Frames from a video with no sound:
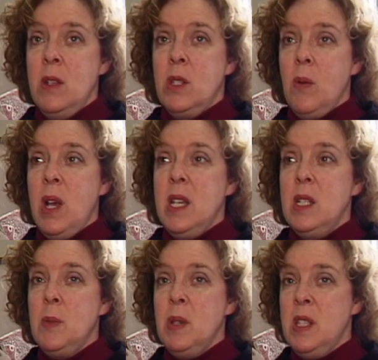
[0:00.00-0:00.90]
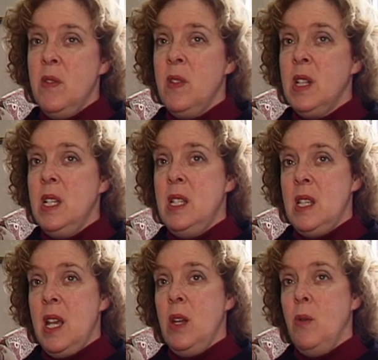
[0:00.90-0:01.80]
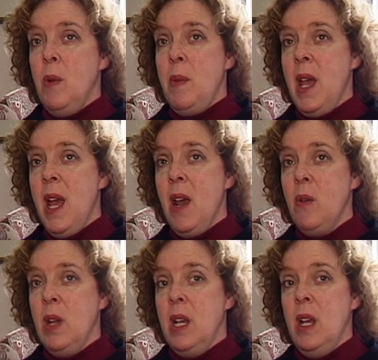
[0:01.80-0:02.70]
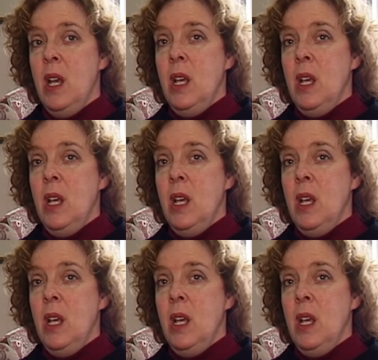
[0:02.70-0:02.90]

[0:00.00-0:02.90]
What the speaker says: So I can specifically say to a parent,